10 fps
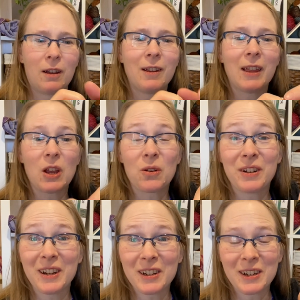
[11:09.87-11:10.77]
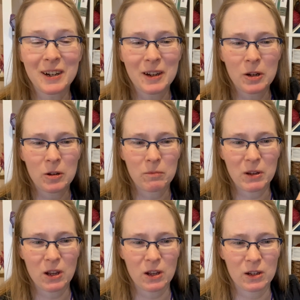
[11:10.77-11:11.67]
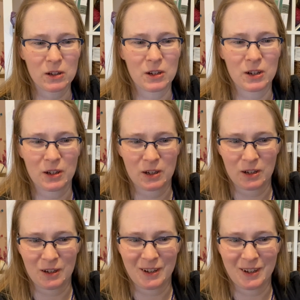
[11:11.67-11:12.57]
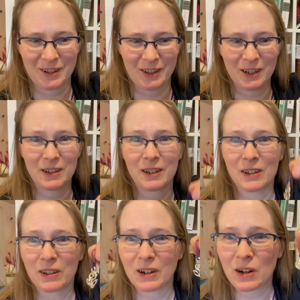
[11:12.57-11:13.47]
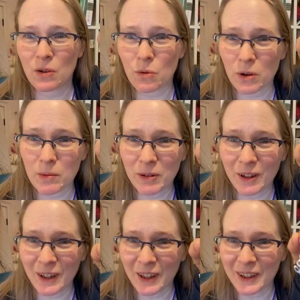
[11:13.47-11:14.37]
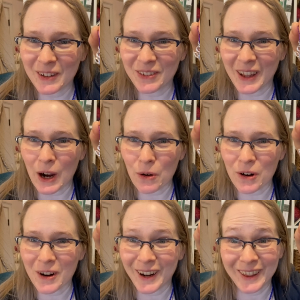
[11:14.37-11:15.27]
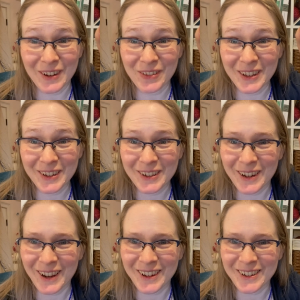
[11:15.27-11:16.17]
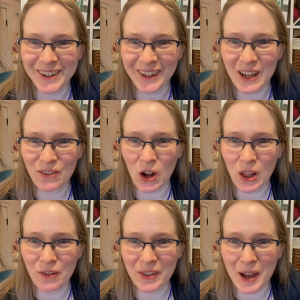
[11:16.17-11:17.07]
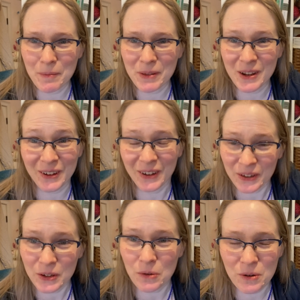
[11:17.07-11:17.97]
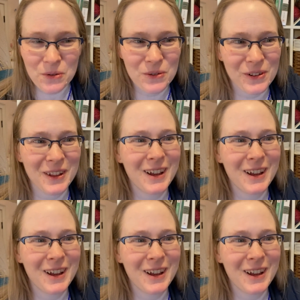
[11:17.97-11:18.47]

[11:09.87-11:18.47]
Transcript: Thank goodness, because this is an adorable little flower. I love this, as I love all of them. They're all so cool.